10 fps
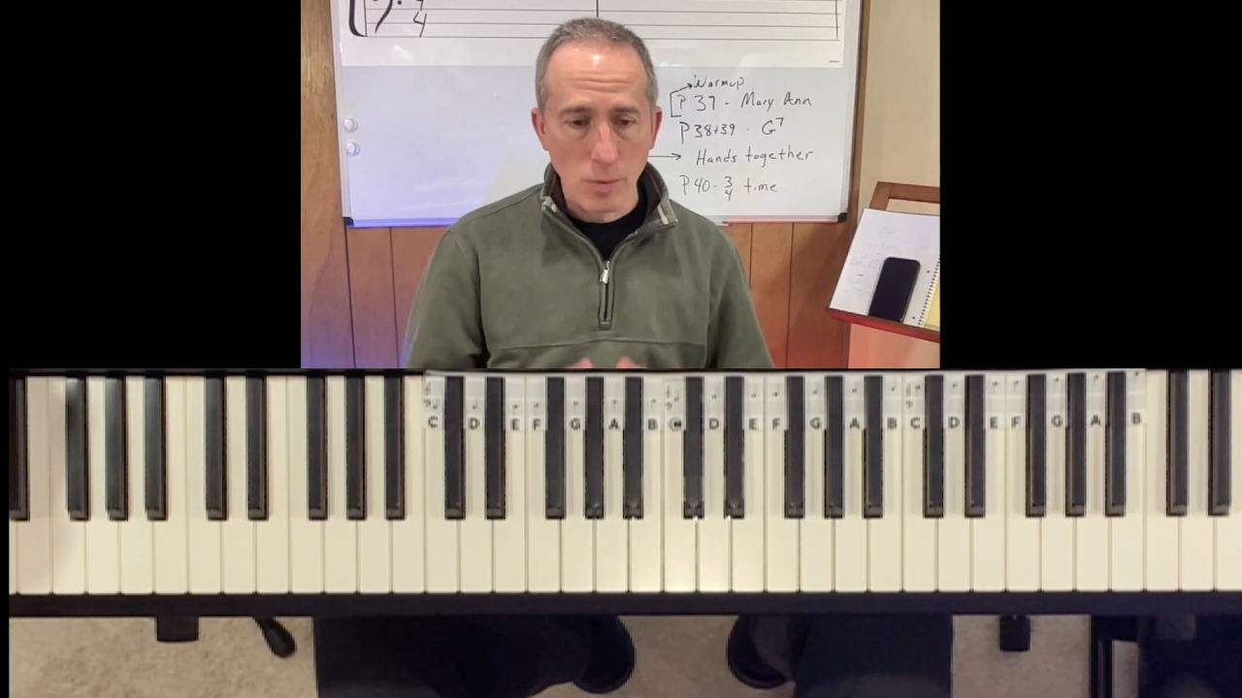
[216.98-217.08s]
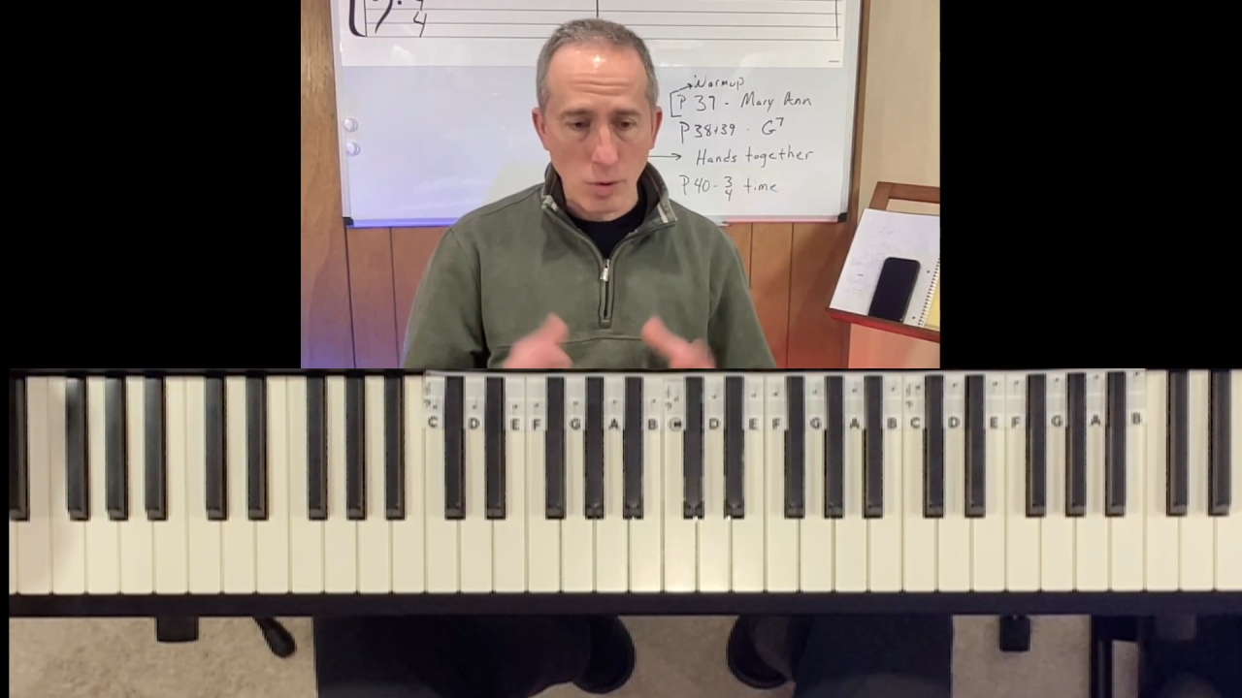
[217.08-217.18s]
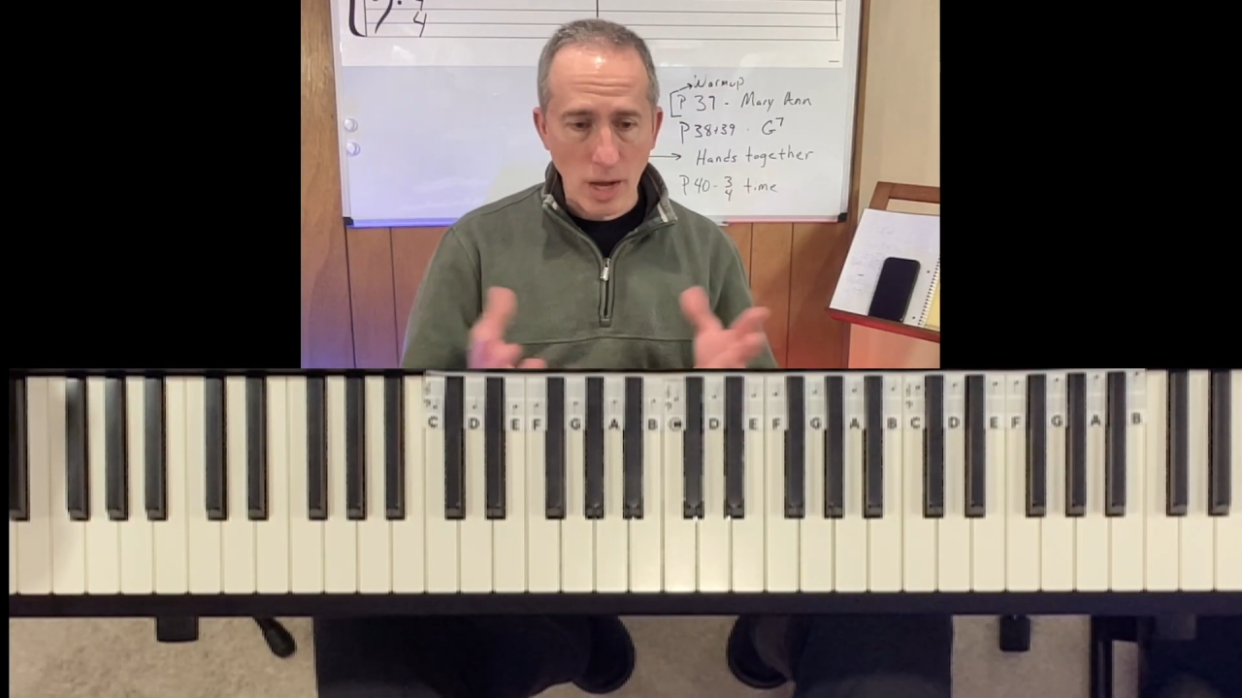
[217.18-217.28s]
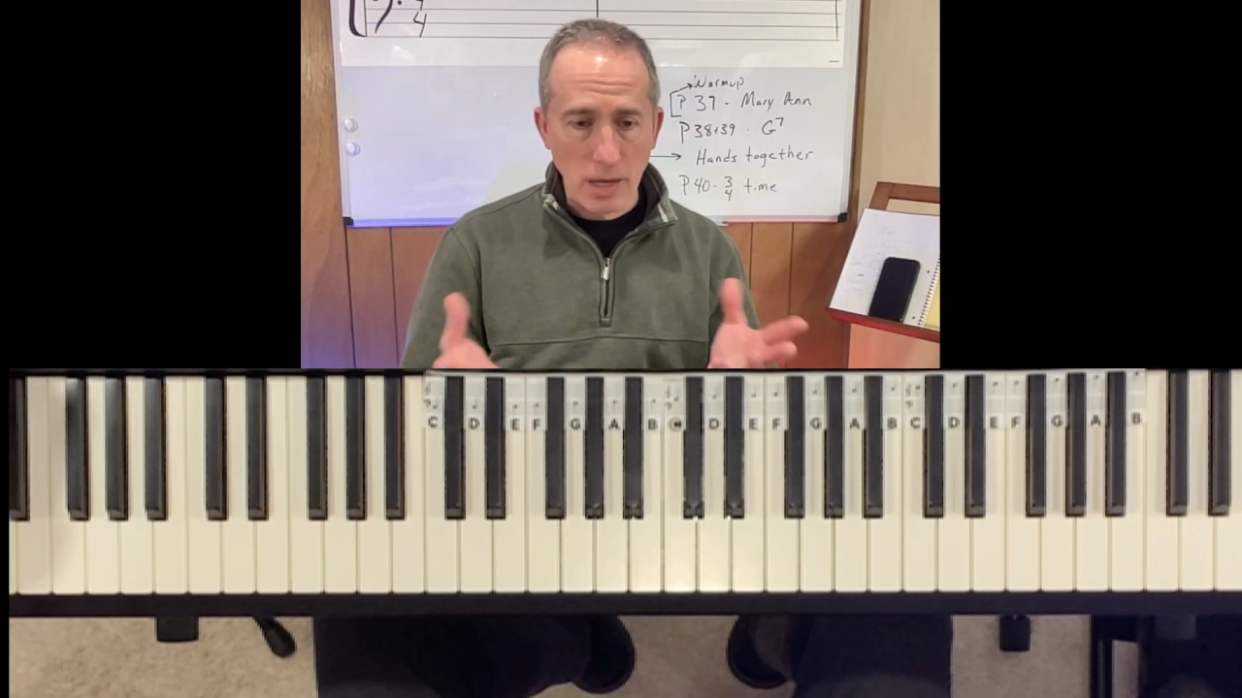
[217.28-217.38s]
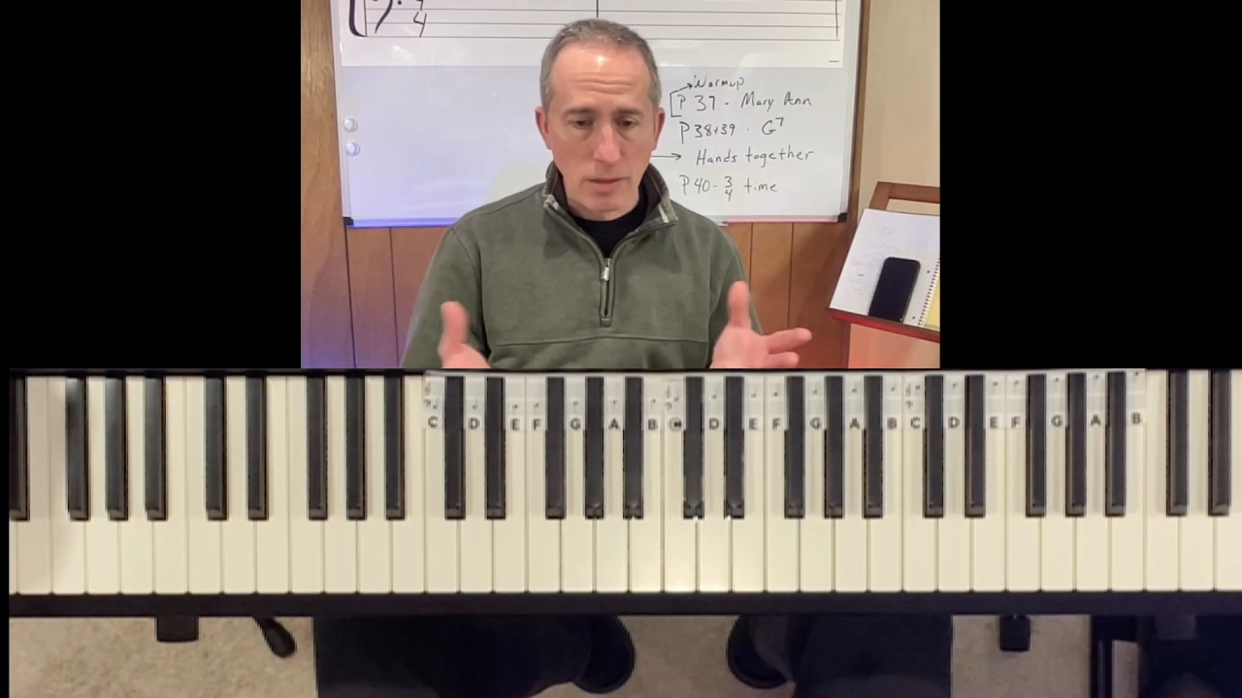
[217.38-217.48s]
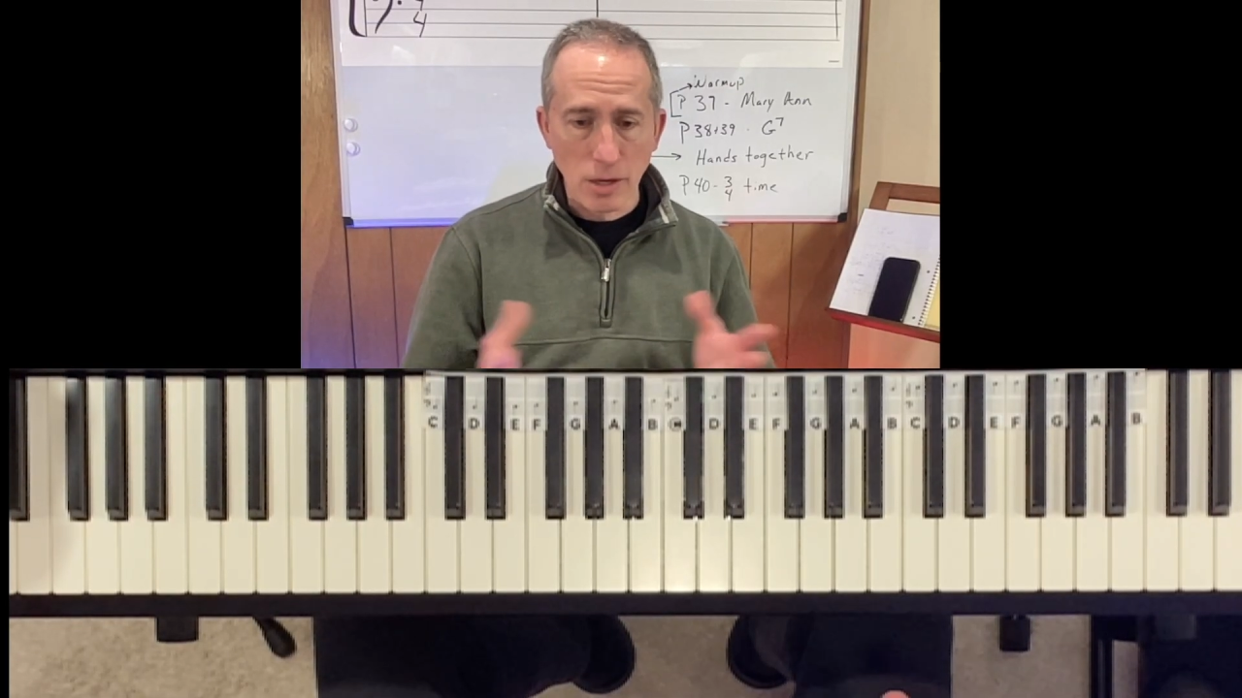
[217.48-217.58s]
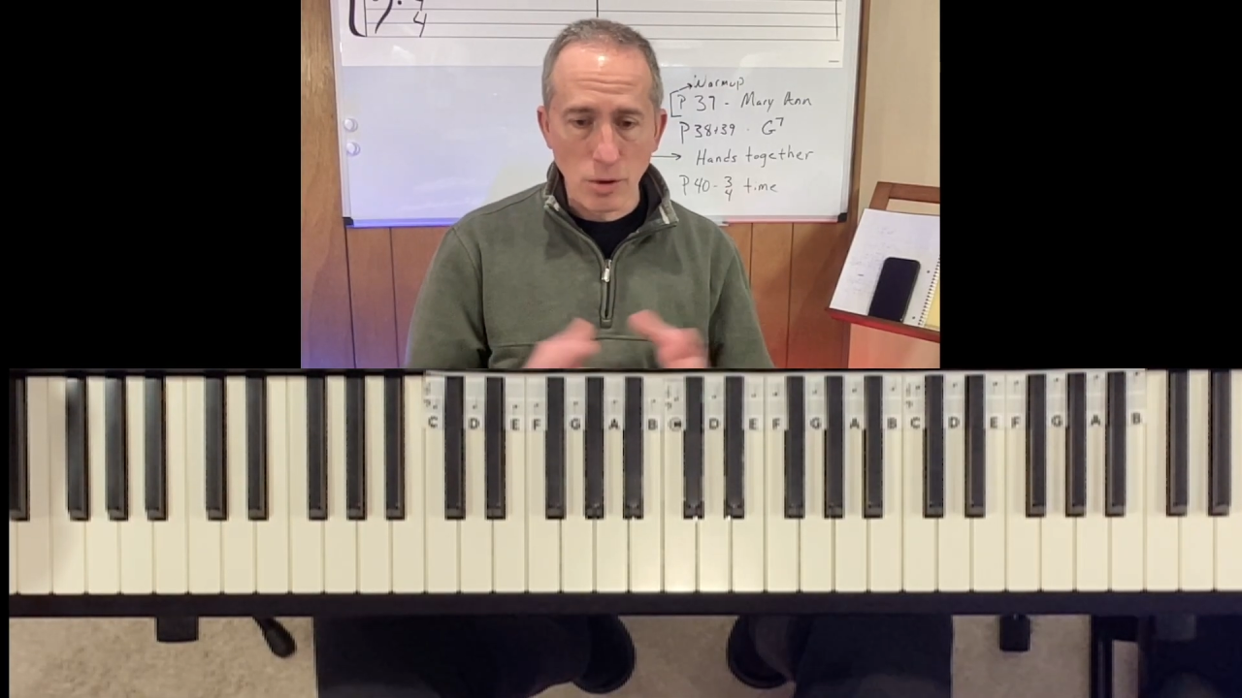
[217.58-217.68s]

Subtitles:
Okay, and